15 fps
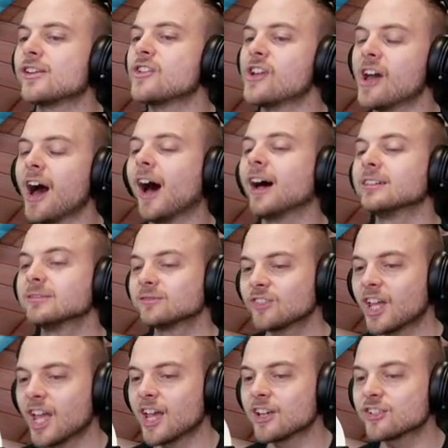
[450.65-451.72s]
dear.
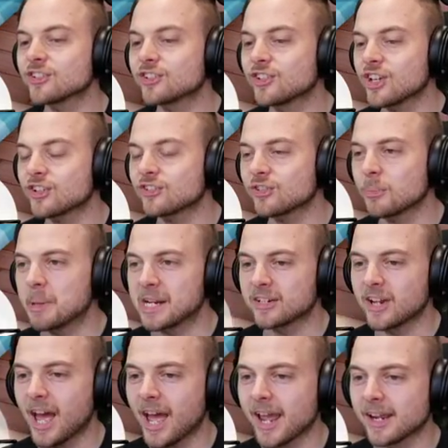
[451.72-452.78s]
Isn't this the big
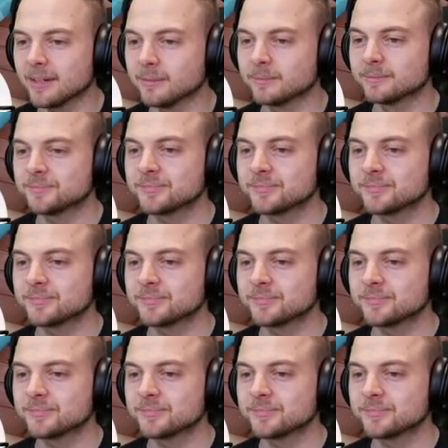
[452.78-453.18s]
day?